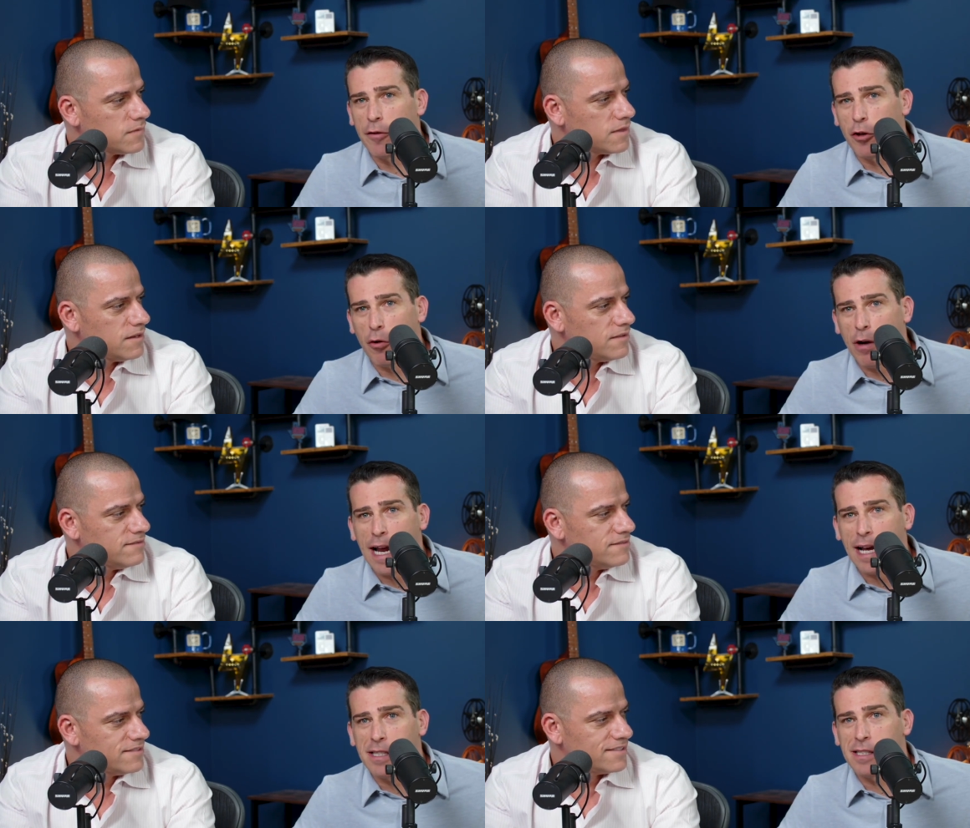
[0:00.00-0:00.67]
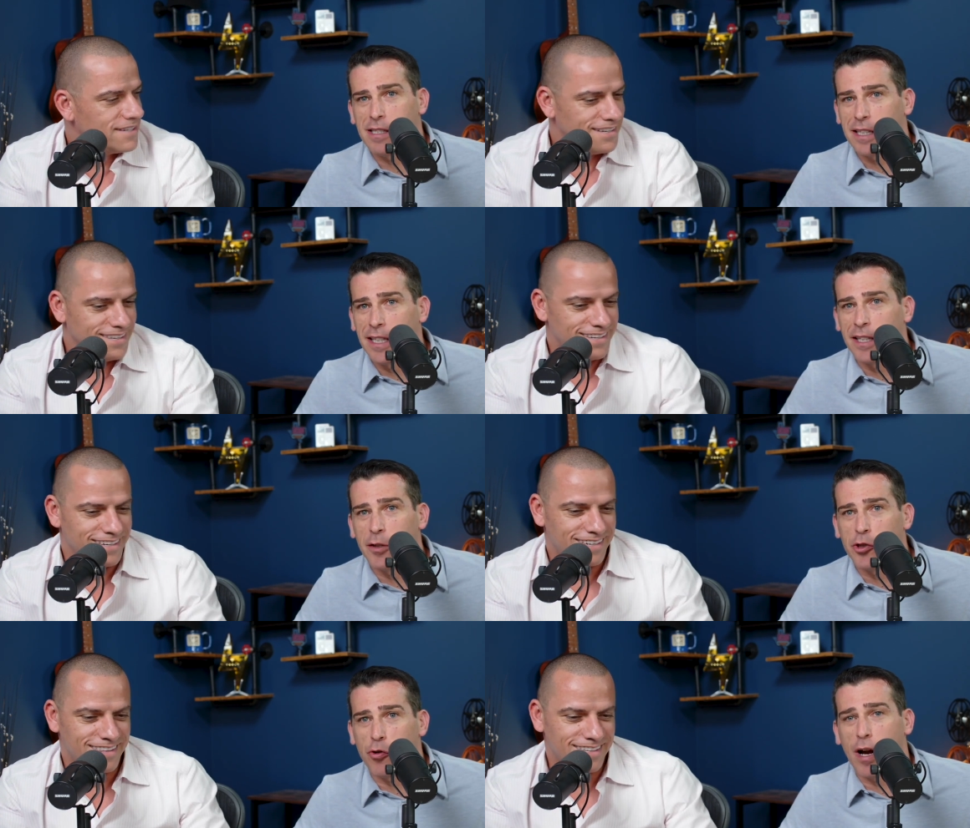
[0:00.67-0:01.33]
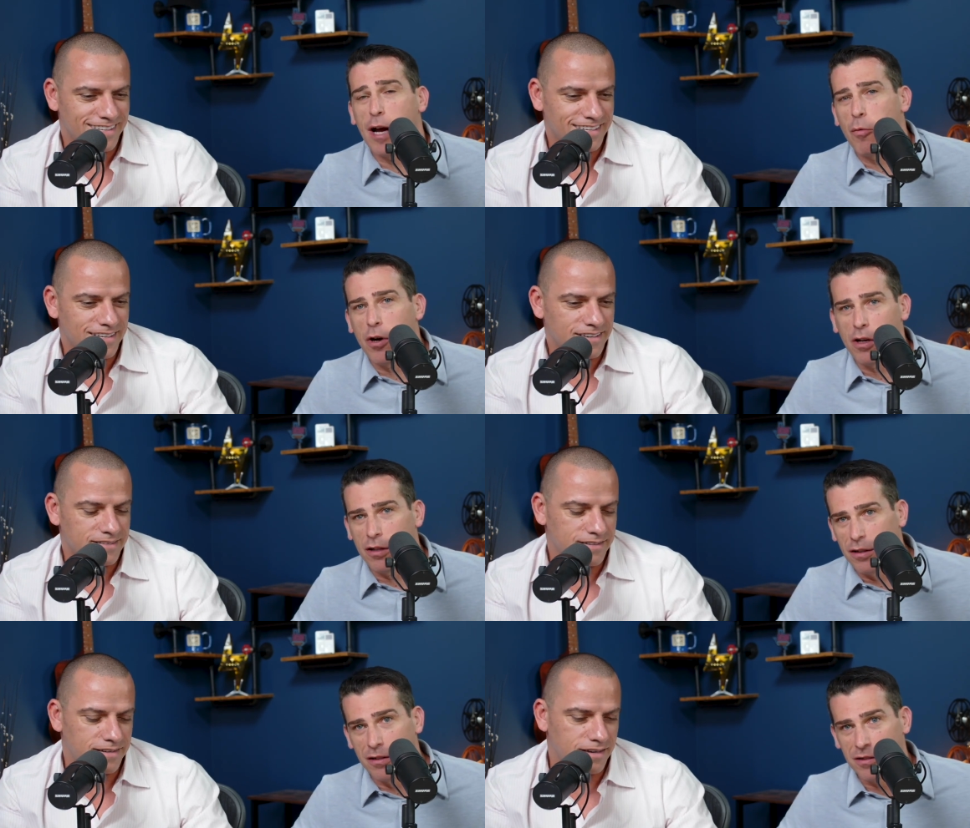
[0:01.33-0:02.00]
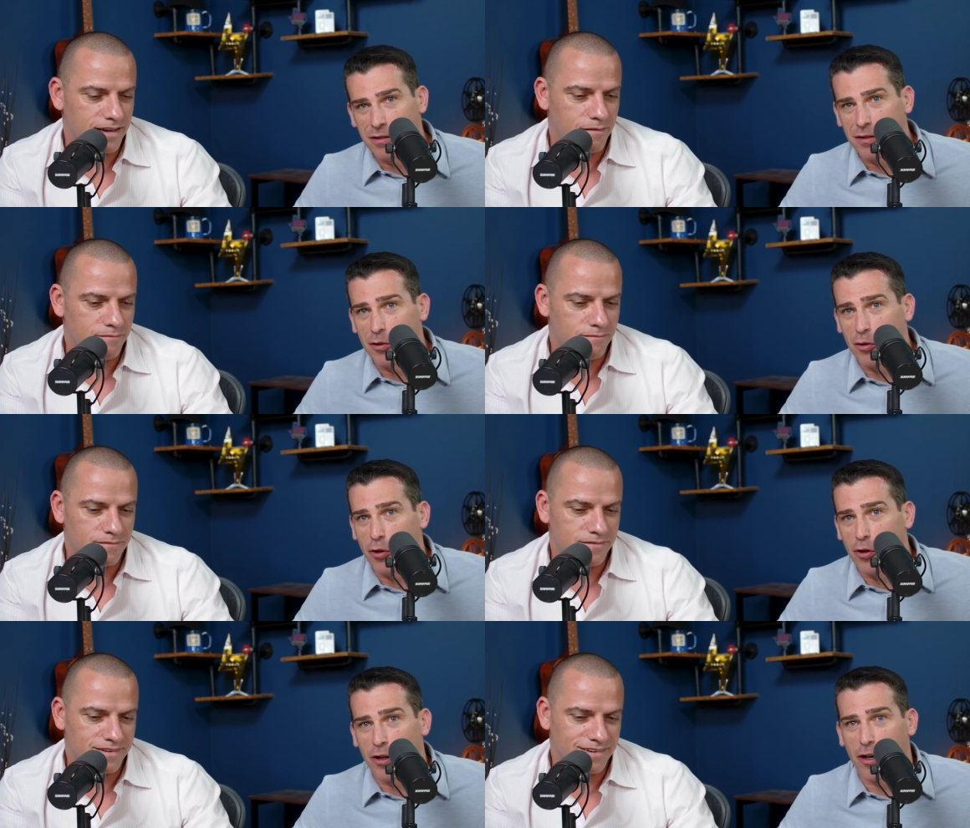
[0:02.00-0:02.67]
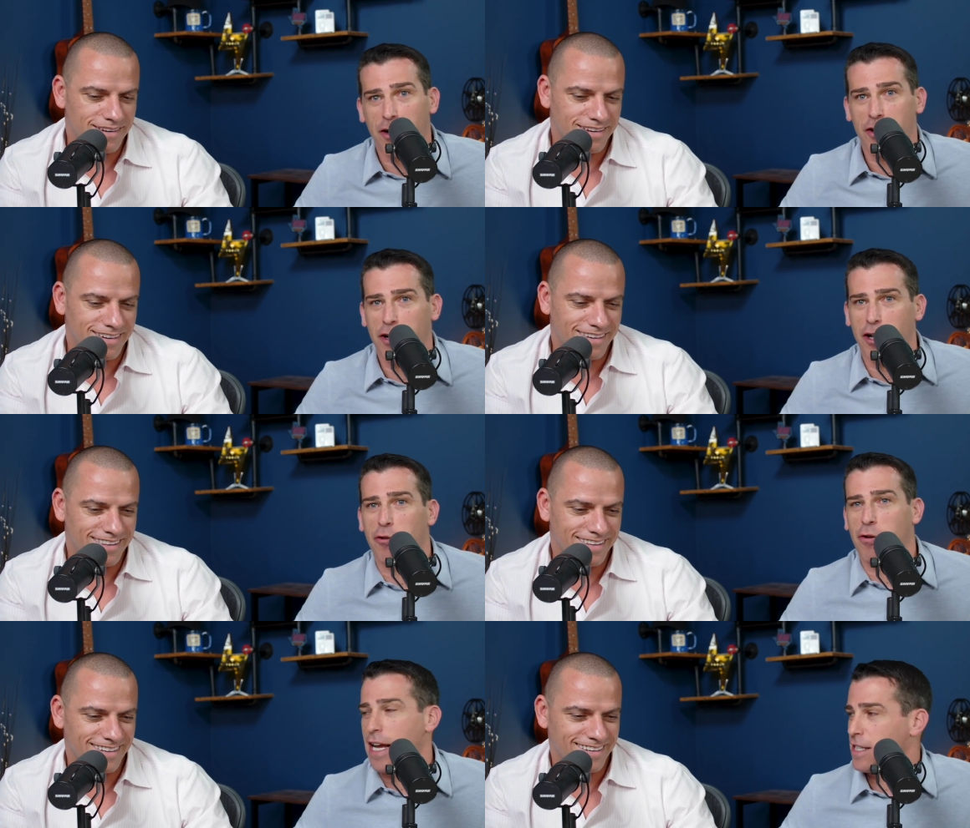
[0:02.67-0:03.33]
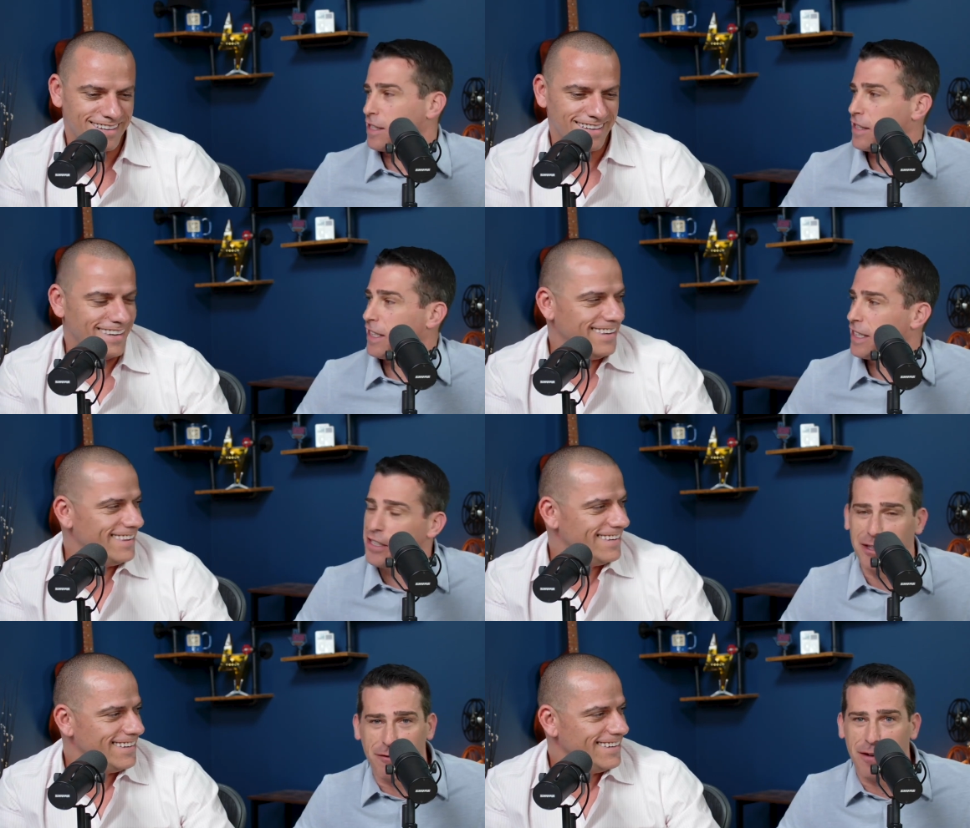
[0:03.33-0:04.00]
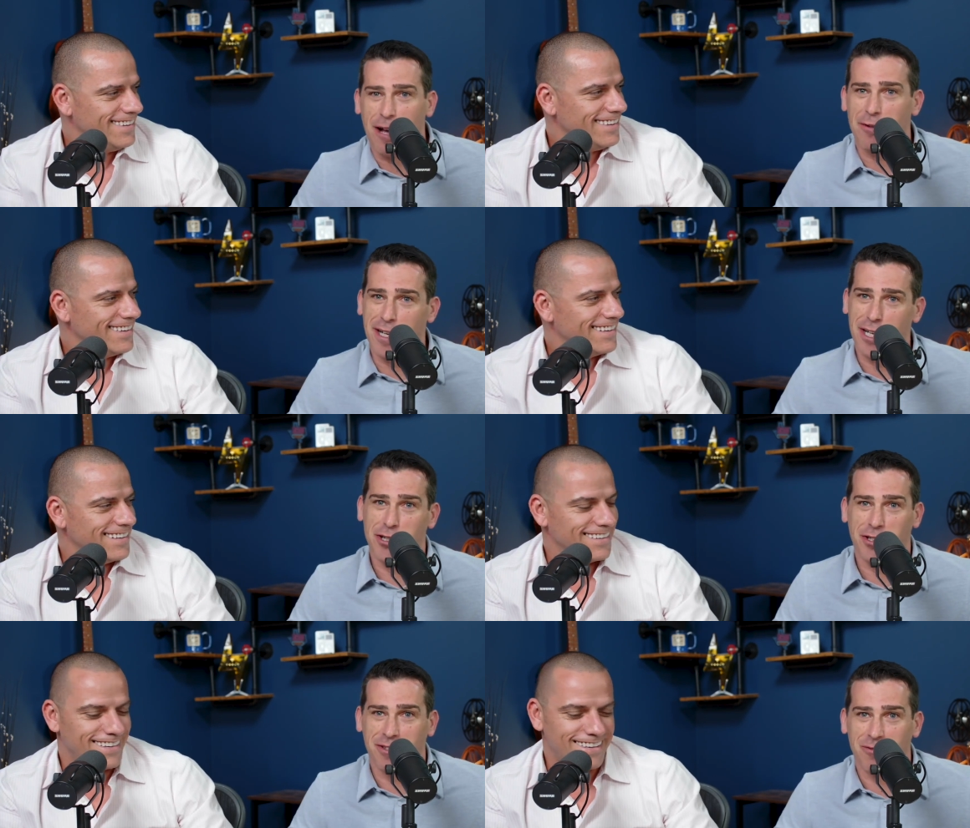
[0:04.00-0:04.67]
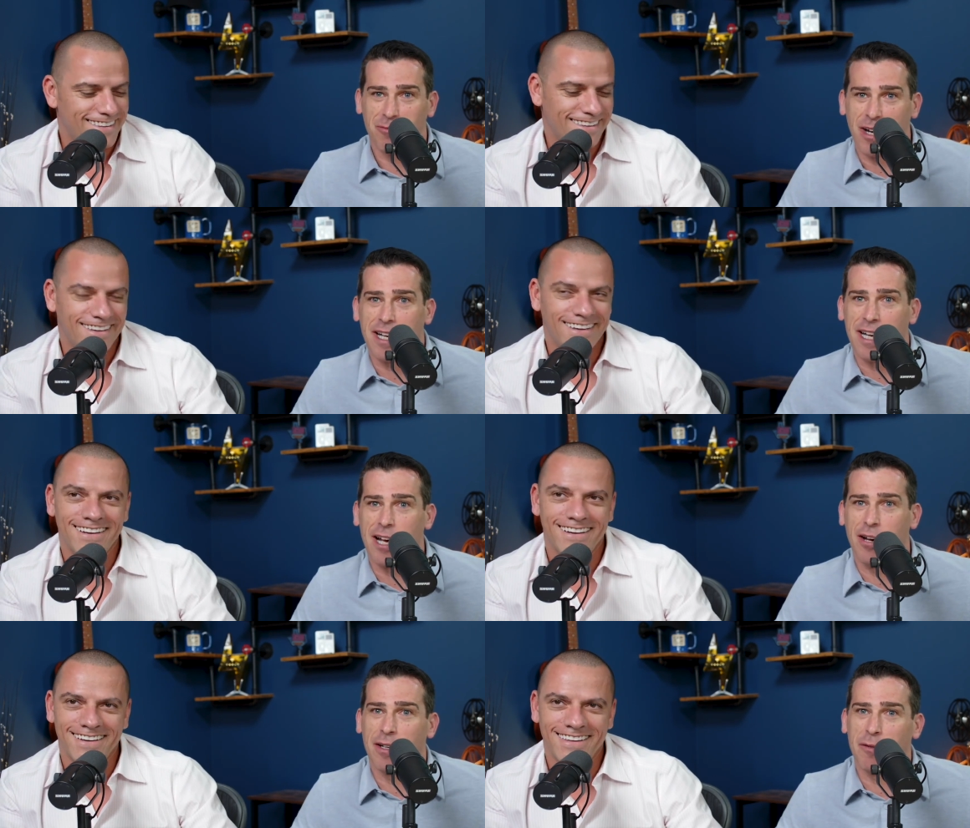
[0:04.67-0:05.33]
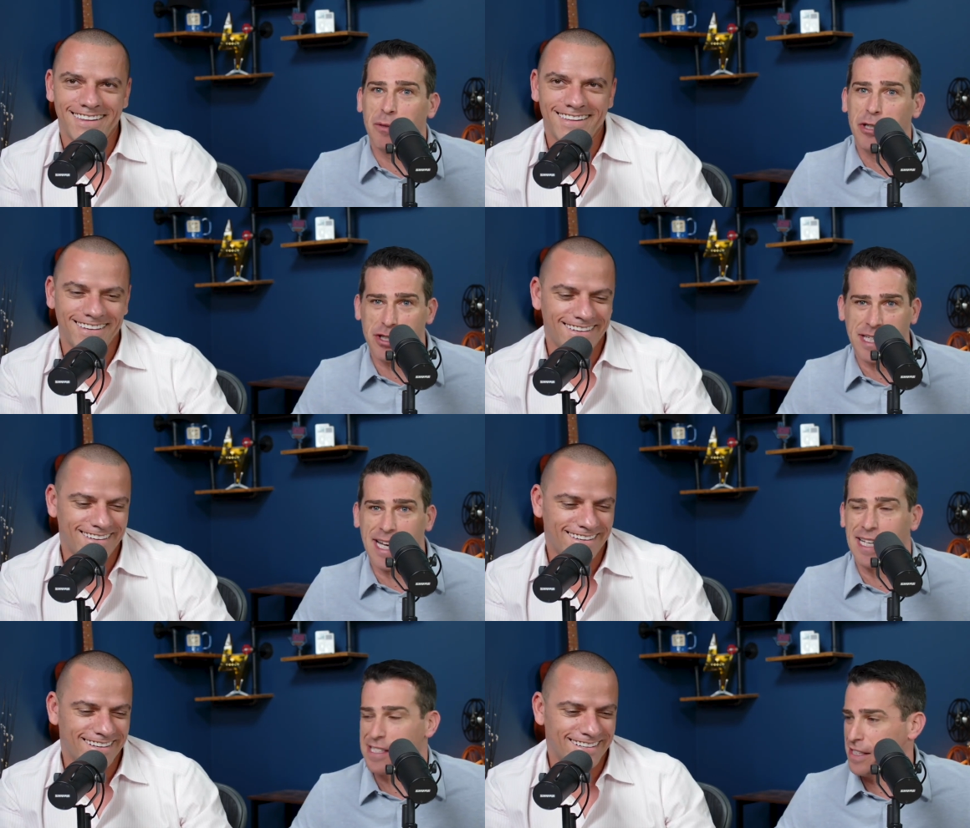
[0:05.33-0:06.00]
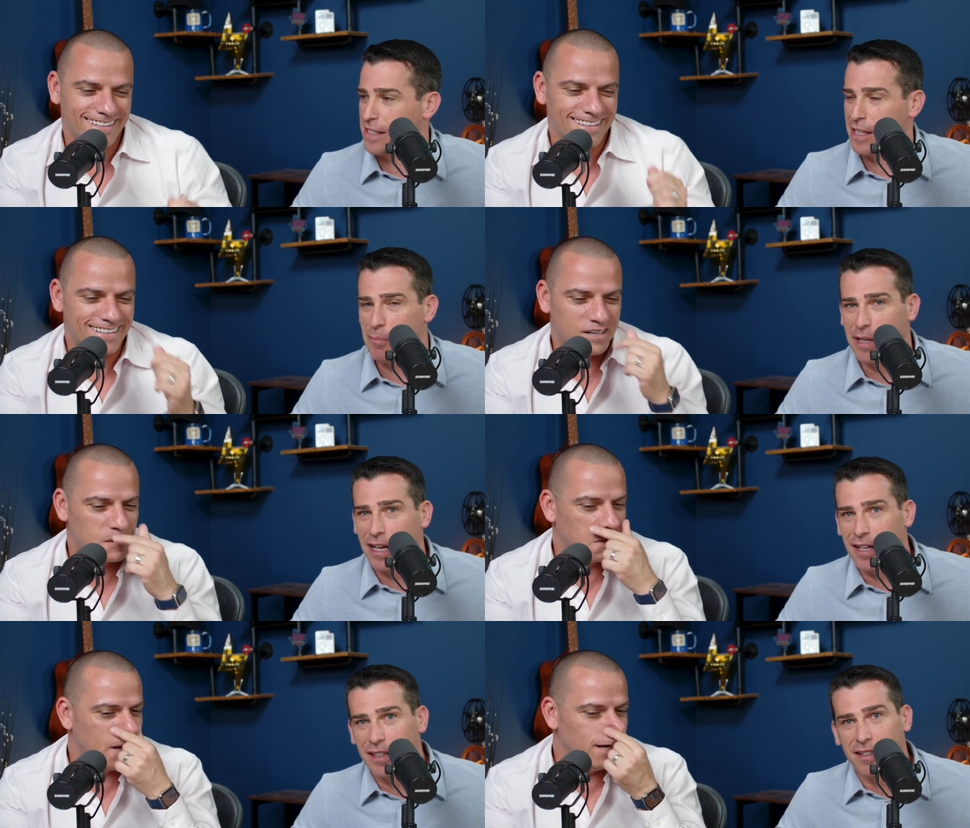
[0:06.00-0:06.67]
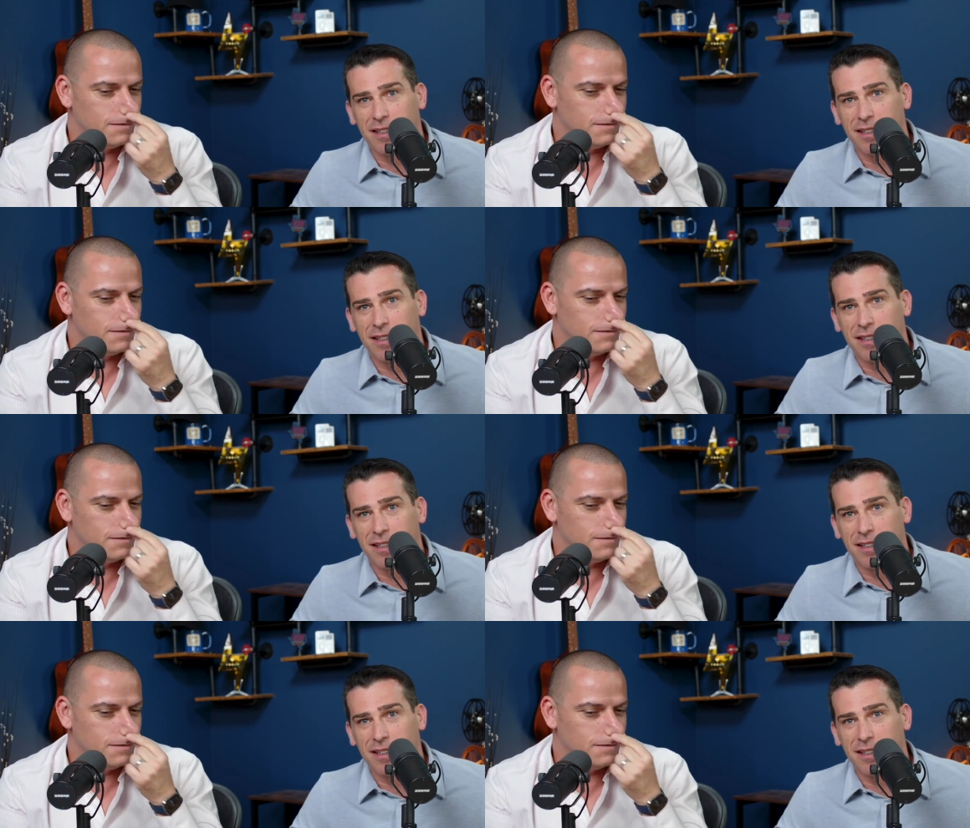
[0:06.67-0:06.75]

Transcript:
Speaker 1: cracks in the drywall? Or are there cracks leading to the foundation right now and we just can't see them yet? Right.